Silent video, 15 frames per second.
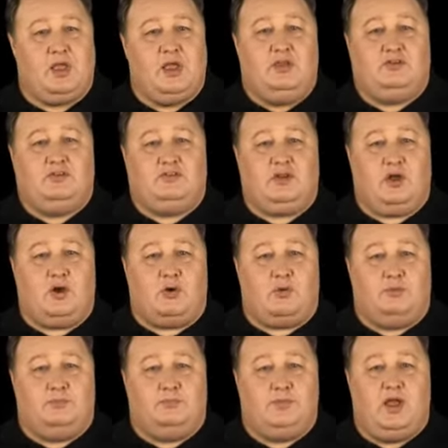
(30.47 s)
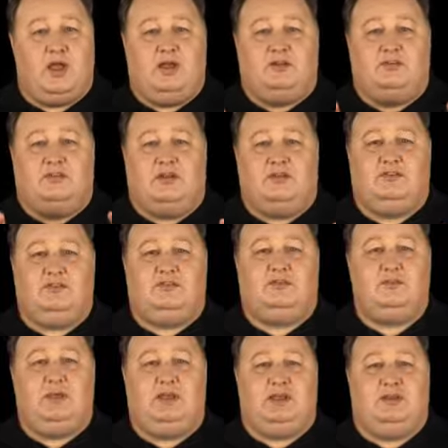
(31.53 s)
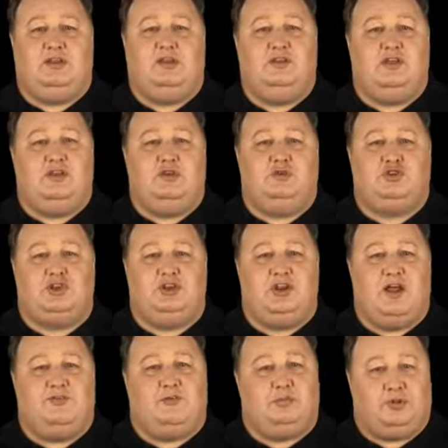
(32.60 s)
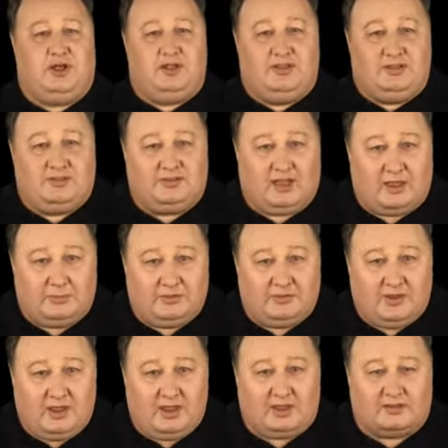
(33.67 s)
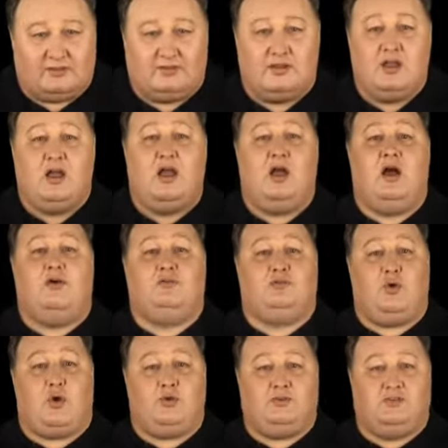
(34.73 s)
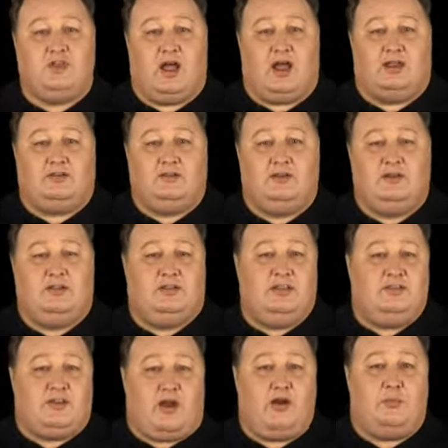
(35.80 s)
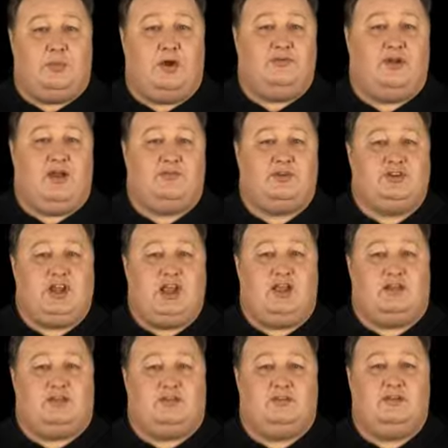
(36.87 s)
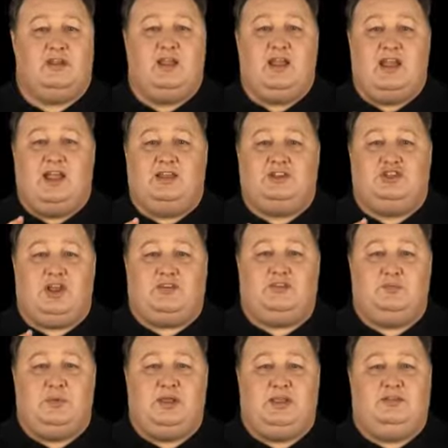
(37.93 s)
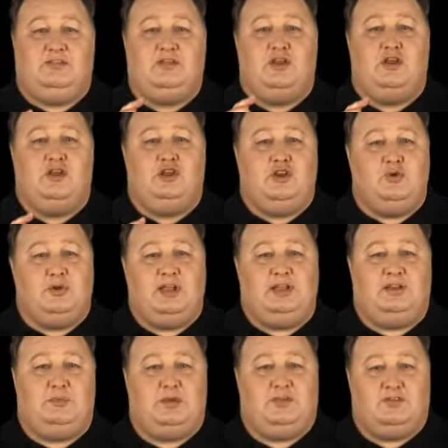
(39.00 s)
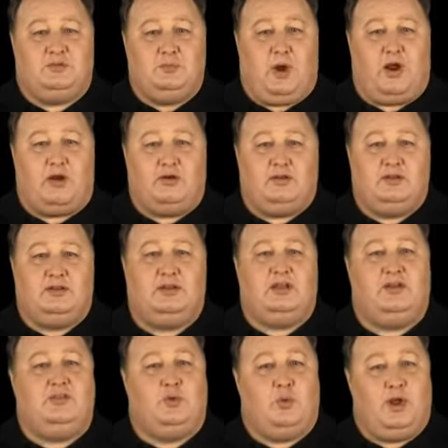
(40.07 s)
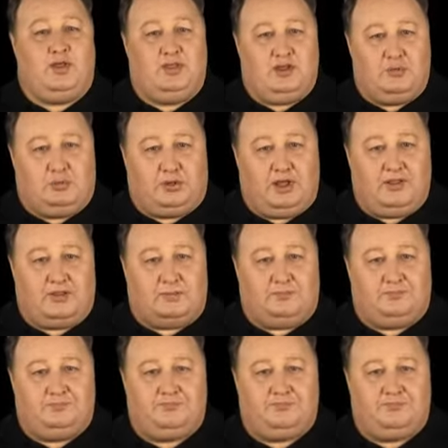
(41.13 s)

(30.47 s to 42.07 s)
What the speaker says: So, does this mean that you should never play these types of hands? Of course not. These are above average hands. It just means you need to be smart in the way that you play them.